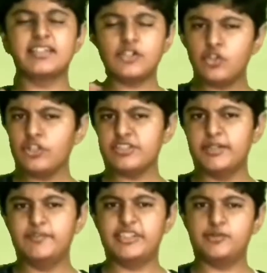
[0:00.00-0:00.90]
a
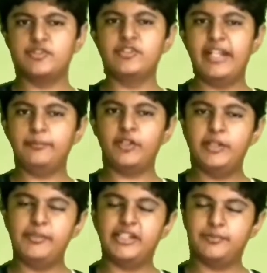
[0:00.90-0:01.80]
constant which equals to
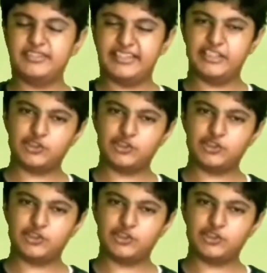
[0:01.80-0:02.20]
9.8 meter per second